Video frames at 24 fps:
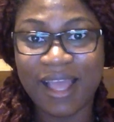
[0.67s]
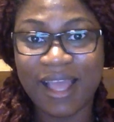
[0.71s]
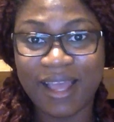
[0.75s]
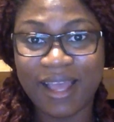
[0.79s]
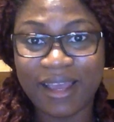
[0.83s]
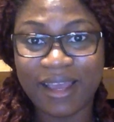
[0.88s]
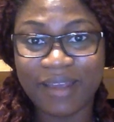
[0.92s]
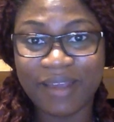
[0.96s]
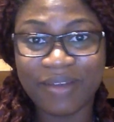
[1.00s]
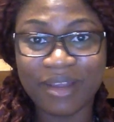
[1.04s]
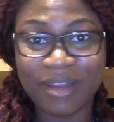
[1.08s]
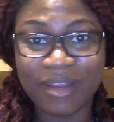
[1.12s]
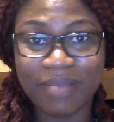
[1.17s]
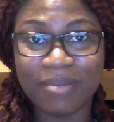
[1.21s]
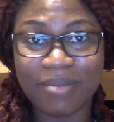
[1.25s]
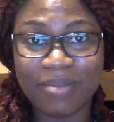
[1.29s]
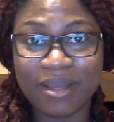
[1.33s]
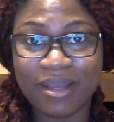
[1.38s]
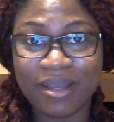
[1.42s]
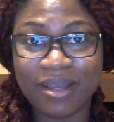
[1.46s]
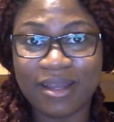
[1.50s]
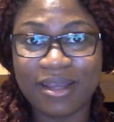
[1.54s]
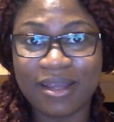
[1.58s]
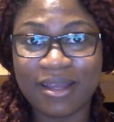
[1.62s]
Hi,
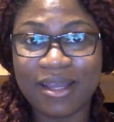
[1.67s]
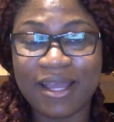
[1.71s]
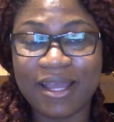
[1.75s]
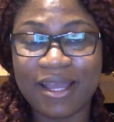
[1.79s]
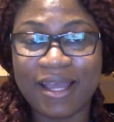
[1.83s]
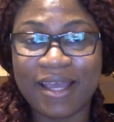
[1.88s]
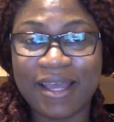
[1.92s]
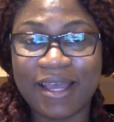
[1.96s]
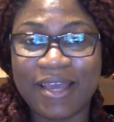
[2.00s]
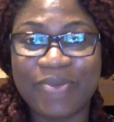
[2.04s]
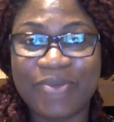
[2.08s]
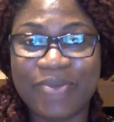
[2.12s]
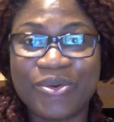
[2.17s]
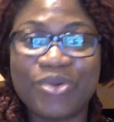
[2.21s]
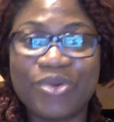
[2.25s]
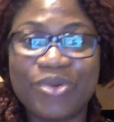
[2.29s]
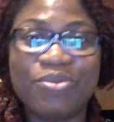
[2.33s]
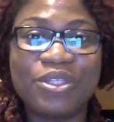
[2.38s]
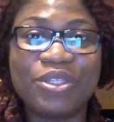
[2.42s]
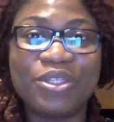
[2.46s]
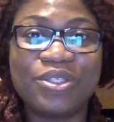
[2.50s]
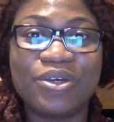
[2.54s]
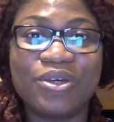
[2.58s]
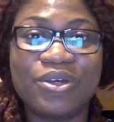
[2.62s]
Grandma. I will
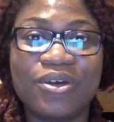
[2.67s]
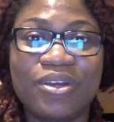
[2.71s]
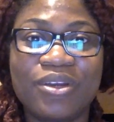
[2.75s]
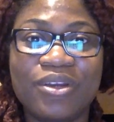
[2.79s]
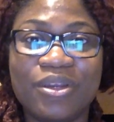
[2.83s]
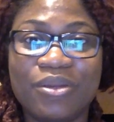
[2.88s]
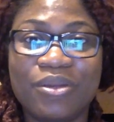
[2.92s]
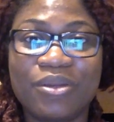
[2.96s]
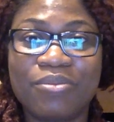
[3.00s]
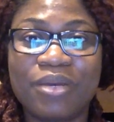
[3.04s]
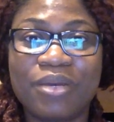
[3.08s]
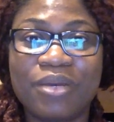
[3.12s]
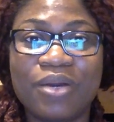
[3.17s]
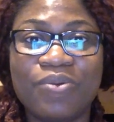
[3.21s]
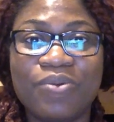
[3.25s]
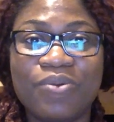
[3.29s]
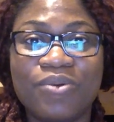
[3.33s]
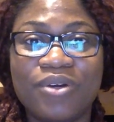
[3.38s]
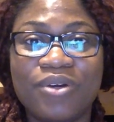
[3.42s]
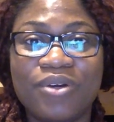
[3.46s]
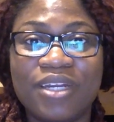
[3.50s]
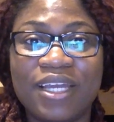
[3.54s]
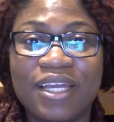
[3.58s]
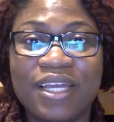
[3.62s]
be talking about
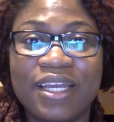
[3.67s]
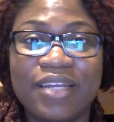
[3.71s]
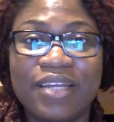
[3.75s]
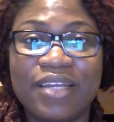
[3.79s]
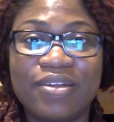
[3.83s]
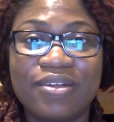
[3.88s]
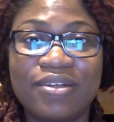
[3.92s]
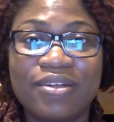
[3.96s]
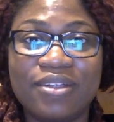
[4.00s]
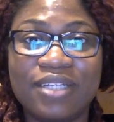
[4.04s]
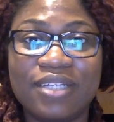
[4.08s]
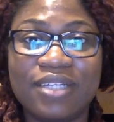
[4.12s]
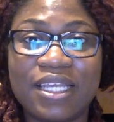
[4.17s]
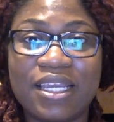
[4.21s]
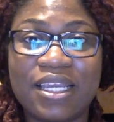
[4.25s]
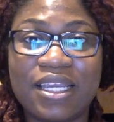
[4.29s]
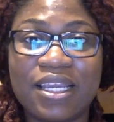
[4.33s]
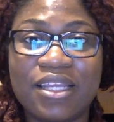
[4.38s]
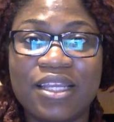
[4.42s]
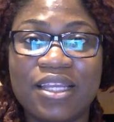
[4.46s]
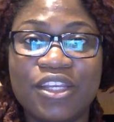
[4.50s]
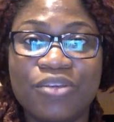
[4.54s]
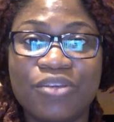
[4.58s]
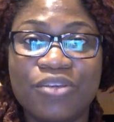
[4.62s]
what I learned
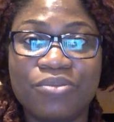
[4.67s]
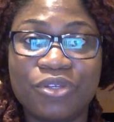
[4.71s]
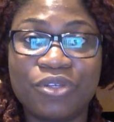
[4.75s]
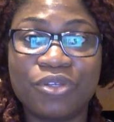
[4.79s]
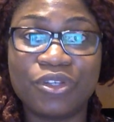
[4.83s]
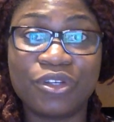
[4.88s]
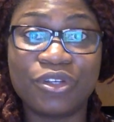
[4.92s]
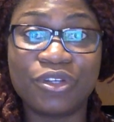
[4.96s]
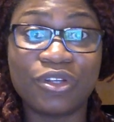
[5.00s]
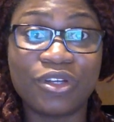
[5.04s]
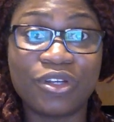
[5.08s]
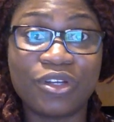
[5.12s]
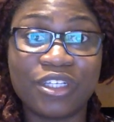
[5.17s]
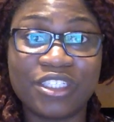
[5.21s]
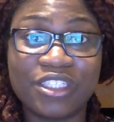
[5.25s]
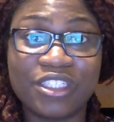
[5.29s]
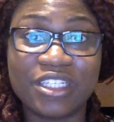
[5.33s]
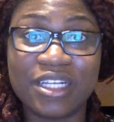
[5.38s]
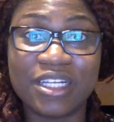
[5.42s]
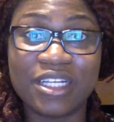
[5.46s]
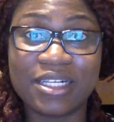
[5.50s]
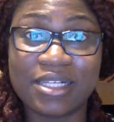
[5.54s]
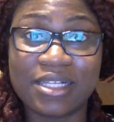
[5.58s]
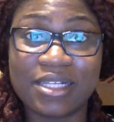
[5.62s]
in
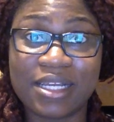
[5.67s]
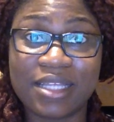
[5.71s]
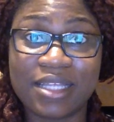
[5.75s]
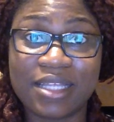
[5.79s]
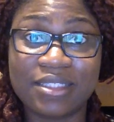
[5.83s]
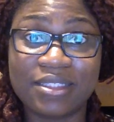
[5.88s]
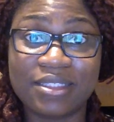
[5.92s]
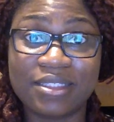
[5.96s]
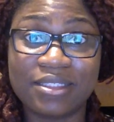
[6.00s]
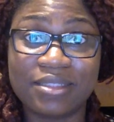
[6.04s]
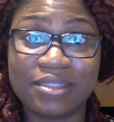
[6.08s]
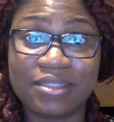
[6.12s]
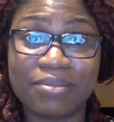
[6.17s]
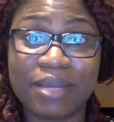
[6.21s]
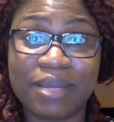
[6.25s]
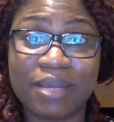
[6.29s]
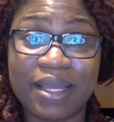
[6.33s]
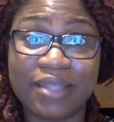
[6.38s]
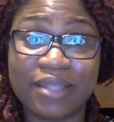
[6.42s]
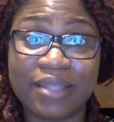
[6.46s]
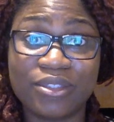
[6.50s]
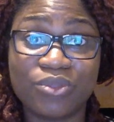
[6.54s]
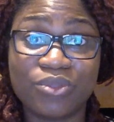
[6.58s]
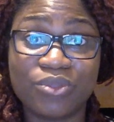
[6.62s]
immunology class this
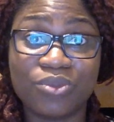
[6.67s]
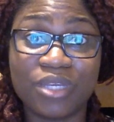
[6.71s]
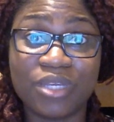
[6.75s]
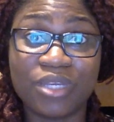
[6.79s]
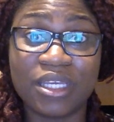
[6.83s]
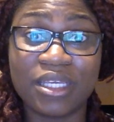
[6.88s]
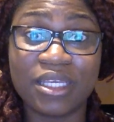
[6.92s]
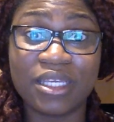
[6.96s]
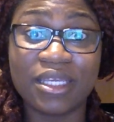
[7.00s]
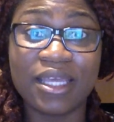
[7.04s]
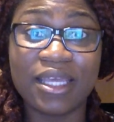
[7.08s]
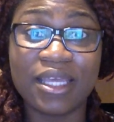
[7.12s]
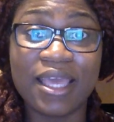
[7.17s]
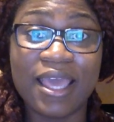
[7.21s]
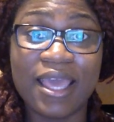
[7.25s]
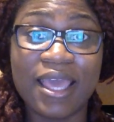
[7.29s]
past week.